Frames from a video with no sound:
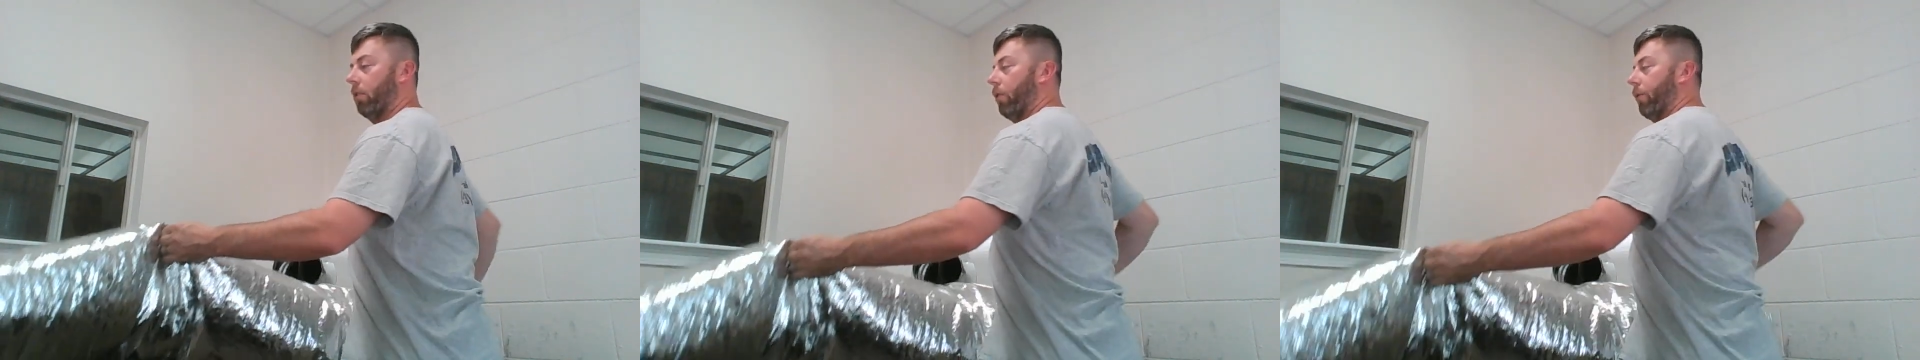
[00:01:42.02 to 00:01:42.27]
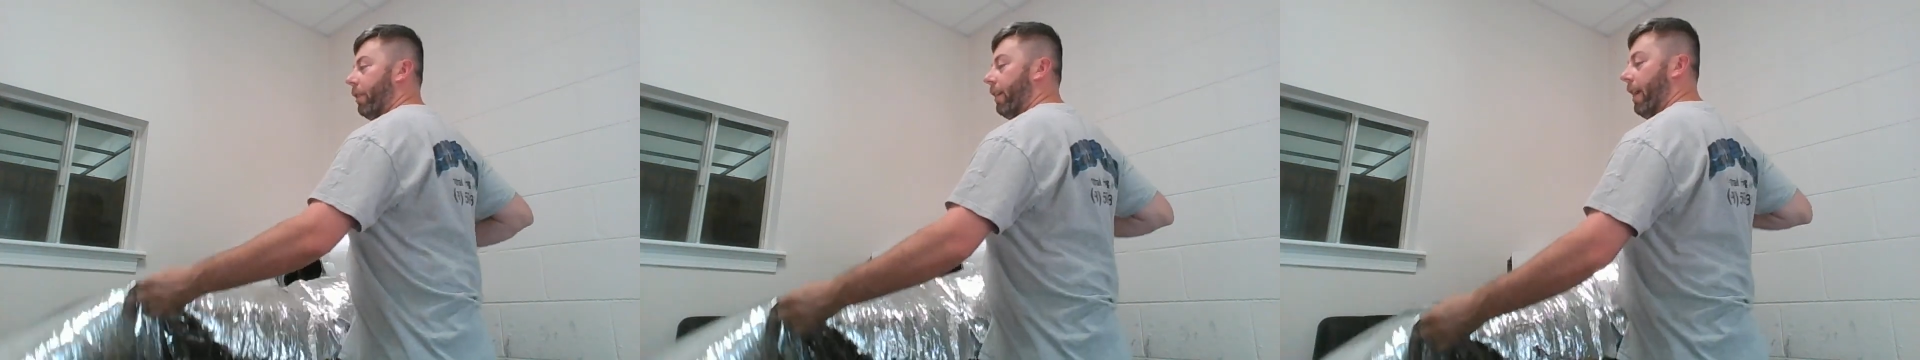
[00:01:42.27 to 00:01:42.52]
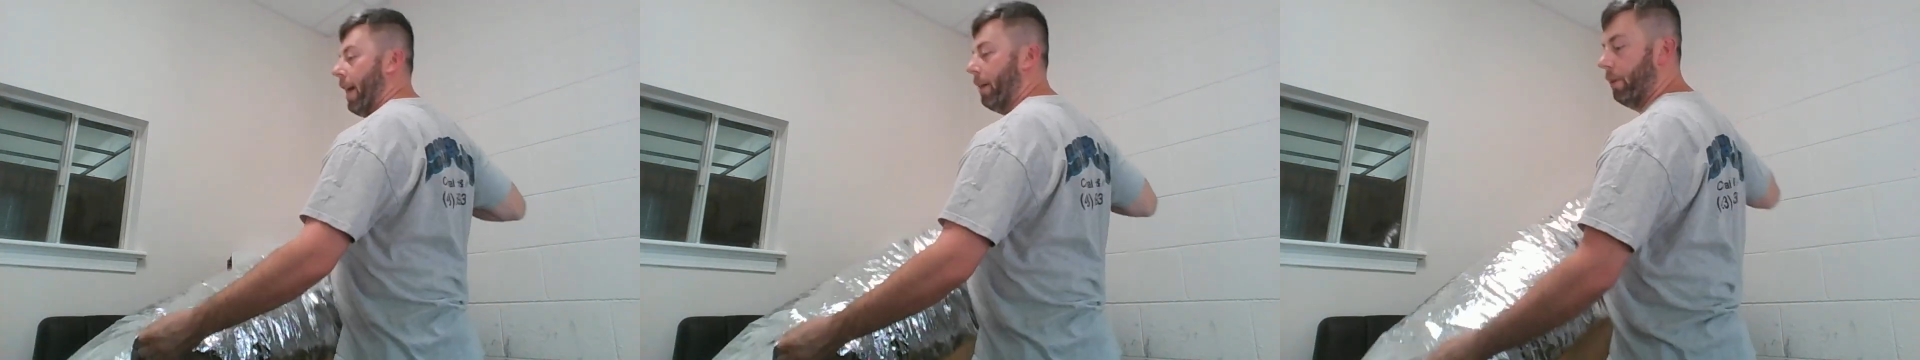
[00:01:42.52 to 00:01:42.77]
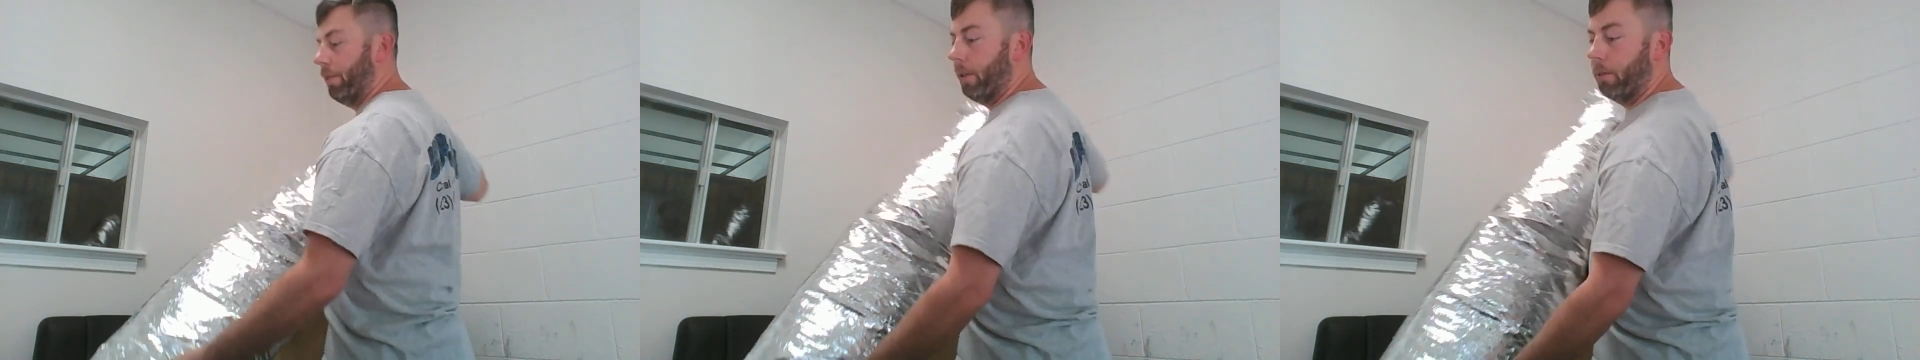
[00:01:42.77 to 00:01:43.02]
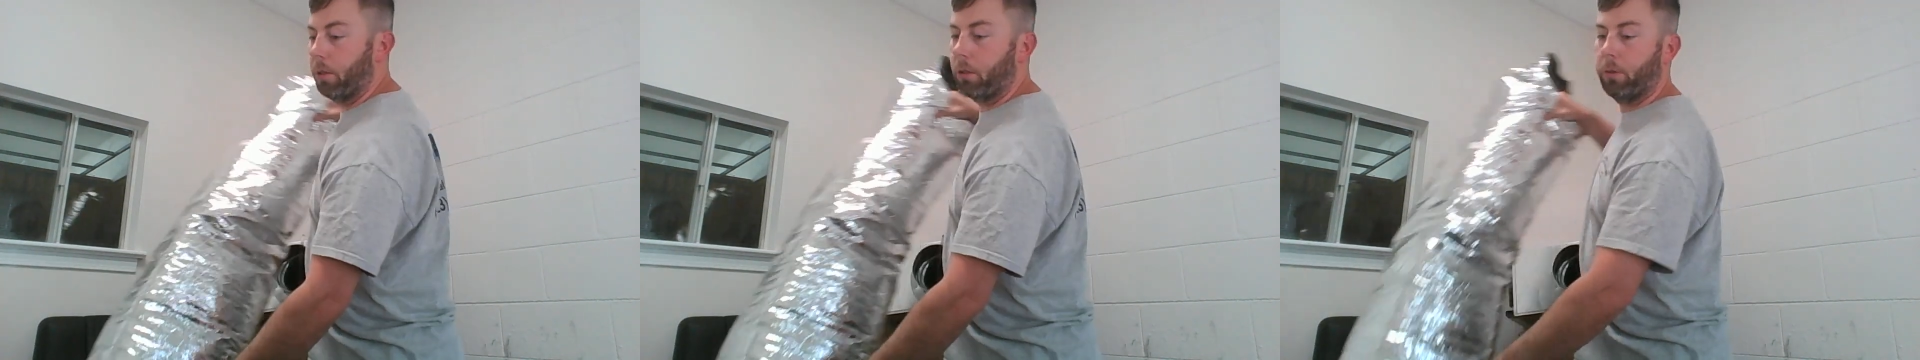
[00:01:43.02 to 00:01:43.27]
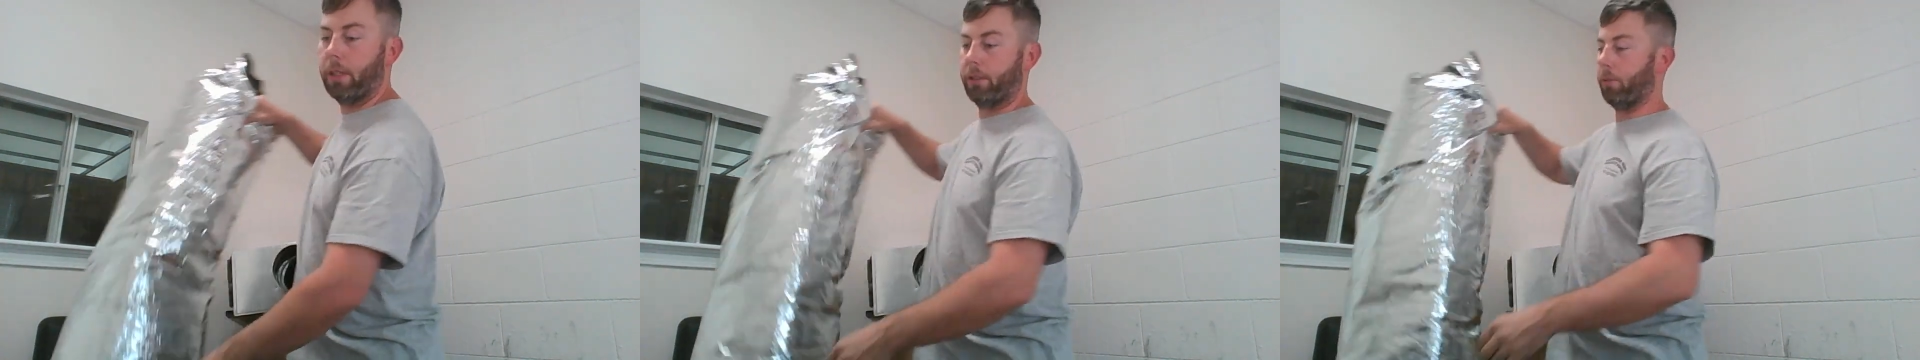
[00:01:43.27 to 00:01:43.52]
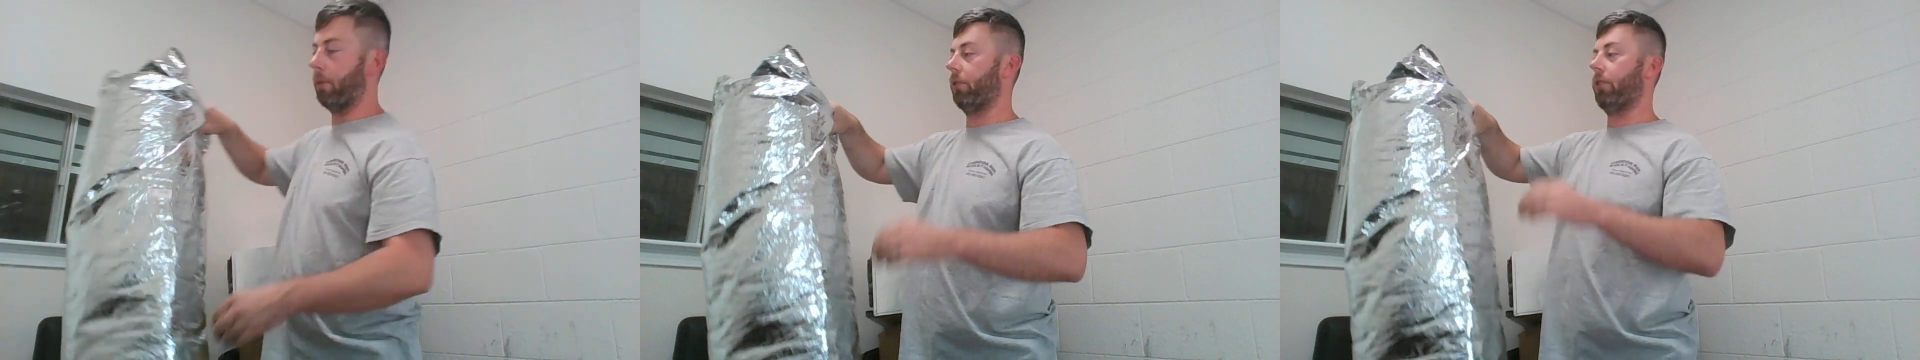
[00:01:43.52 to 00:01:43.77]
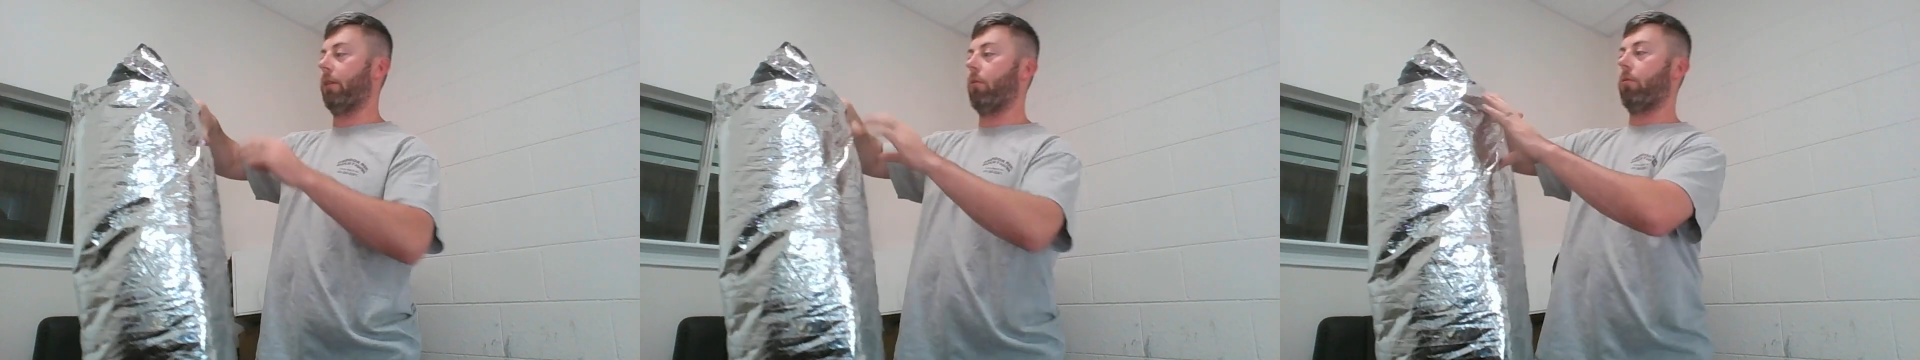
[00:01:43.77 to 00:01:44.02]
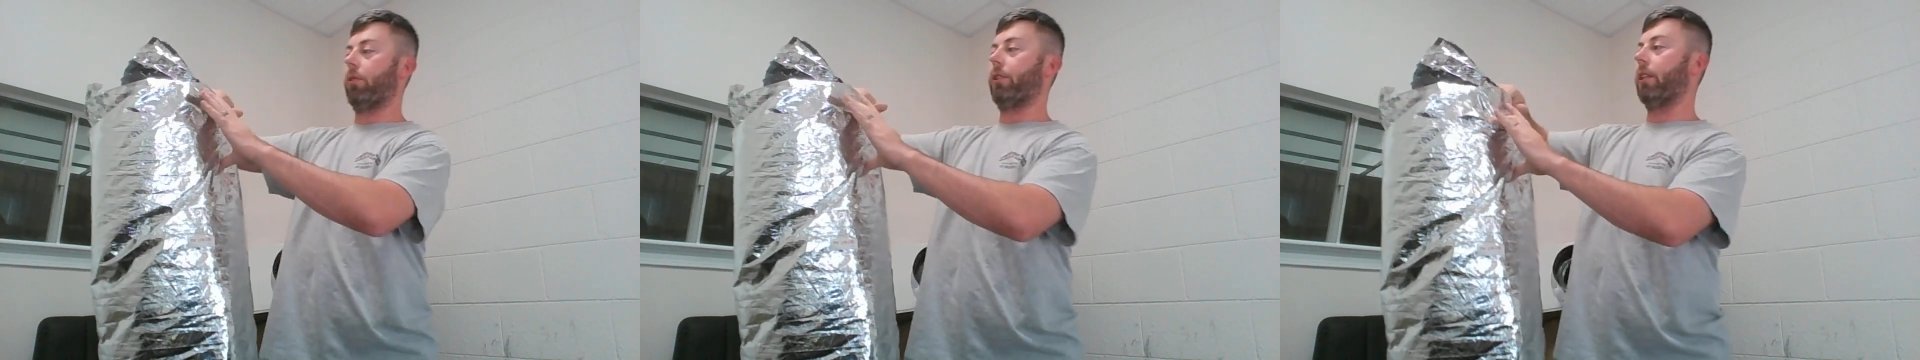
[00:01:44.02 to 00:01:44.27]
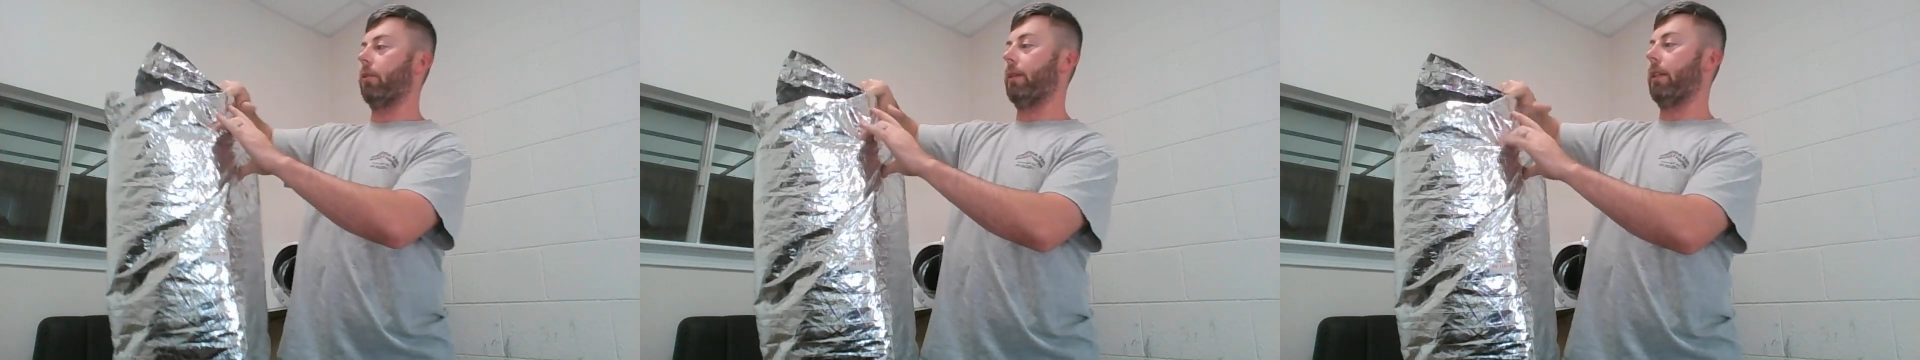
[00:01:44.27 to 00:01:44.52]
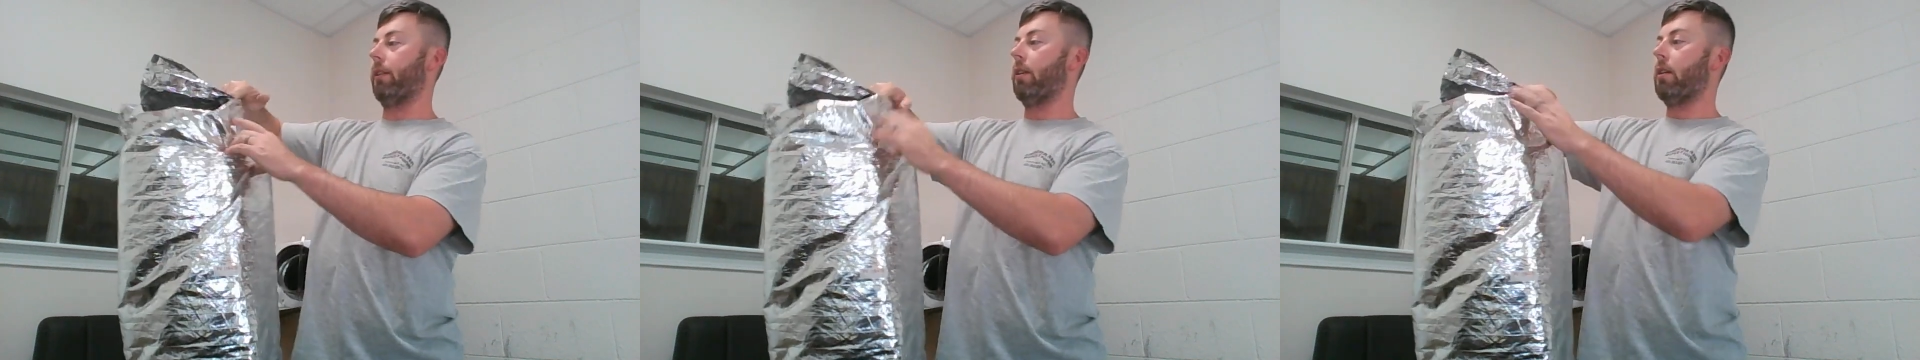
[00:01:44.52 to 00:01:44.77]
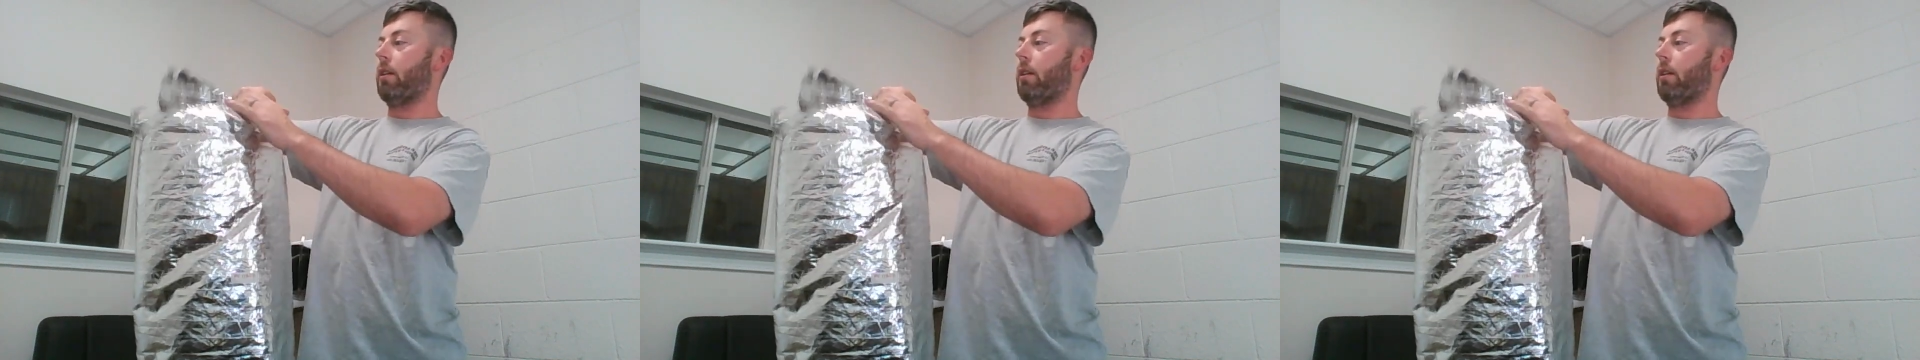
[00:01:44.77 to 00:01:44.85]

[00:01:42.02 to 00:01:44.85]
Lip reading: go over the anatomy of it real quick so we understand what we're dealing with.